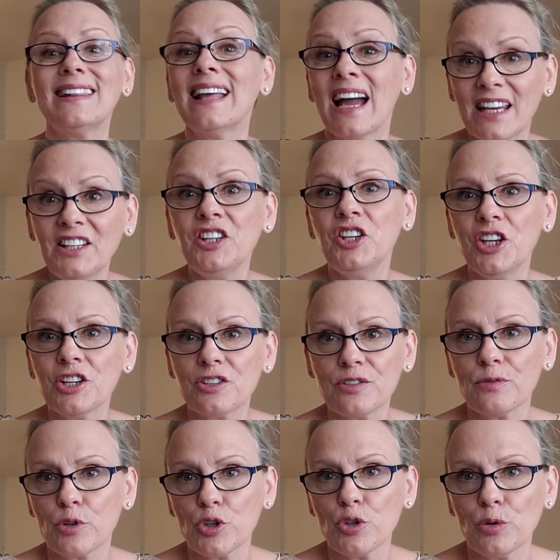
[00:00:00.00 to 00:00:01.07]
9 years
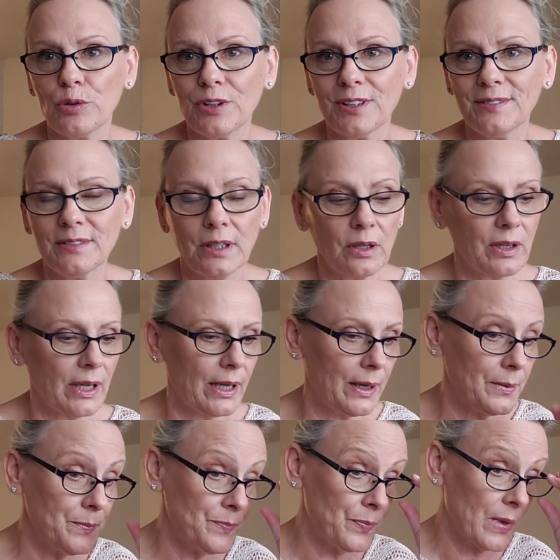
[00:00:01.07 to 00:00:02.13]
for sure, okay?